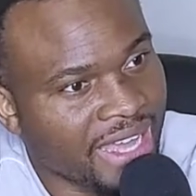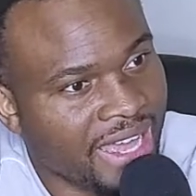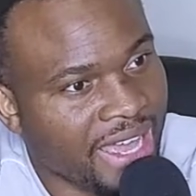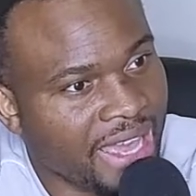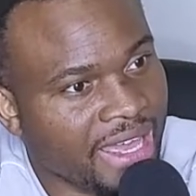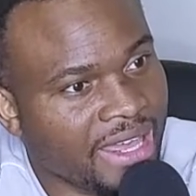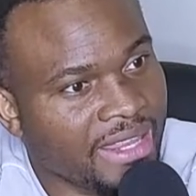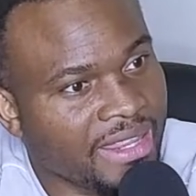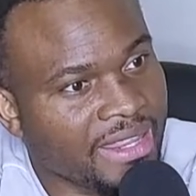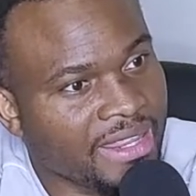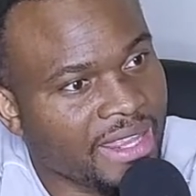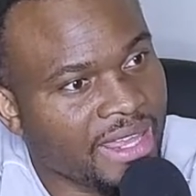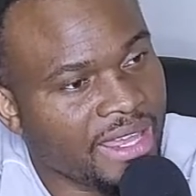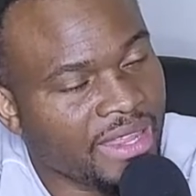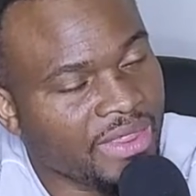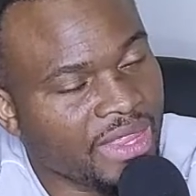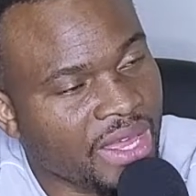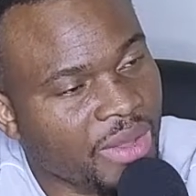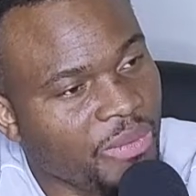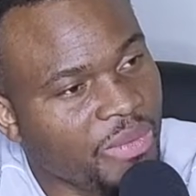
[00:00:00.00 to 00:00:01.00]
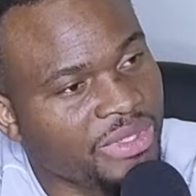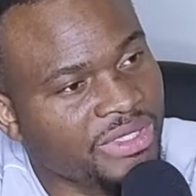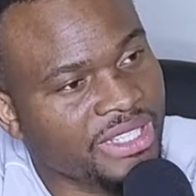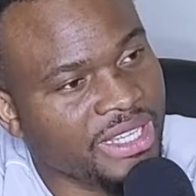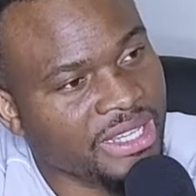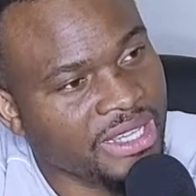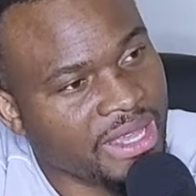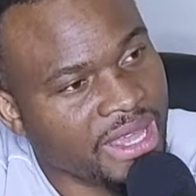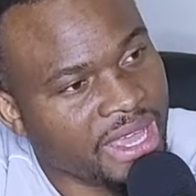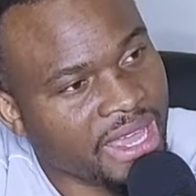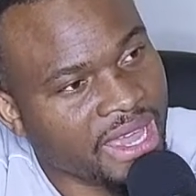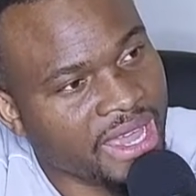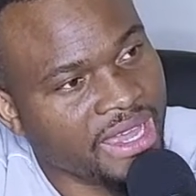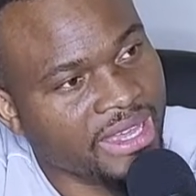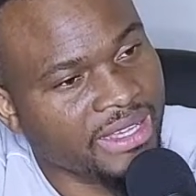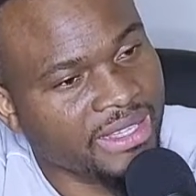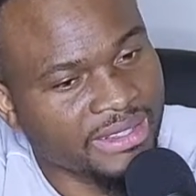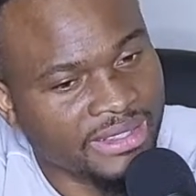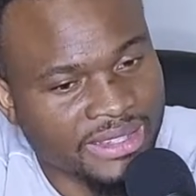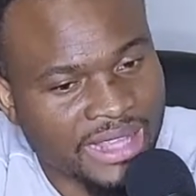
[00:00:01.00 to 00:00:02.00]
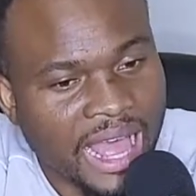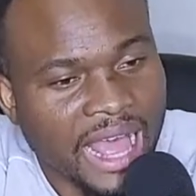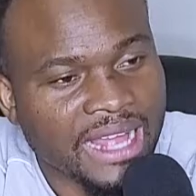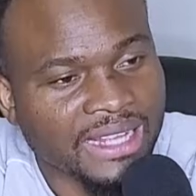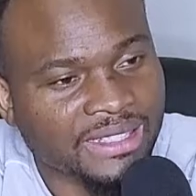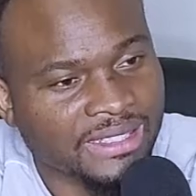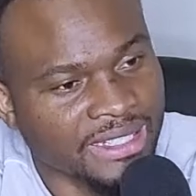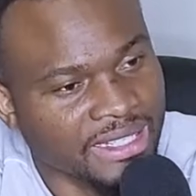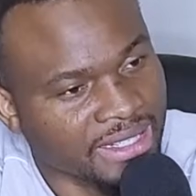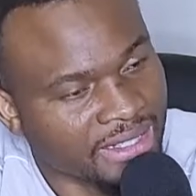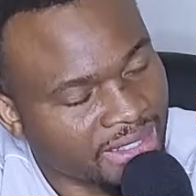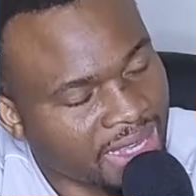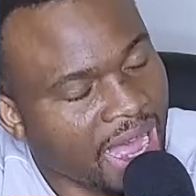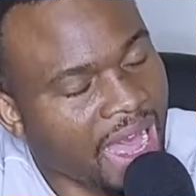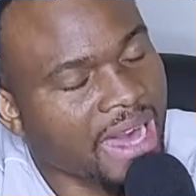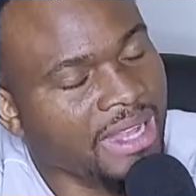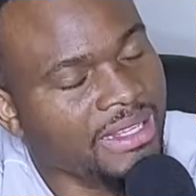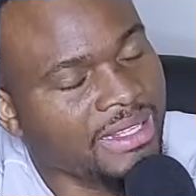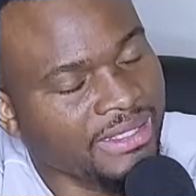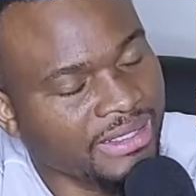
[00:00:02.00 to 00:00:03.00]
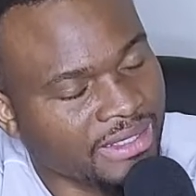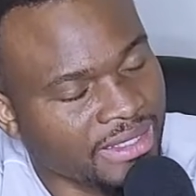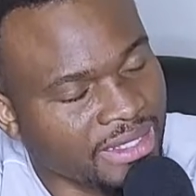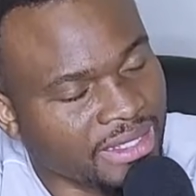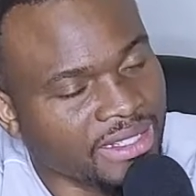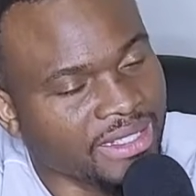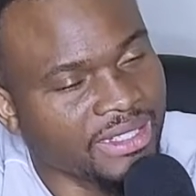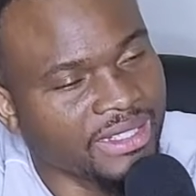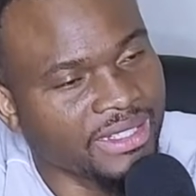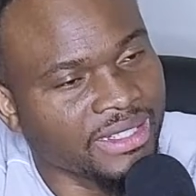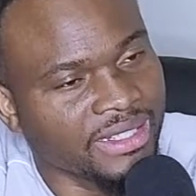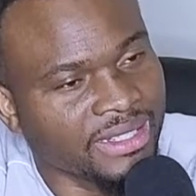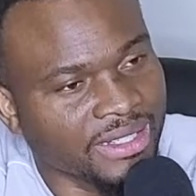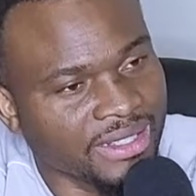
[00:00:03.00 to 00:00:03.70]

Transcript: and and and we say, yeah, that God is good.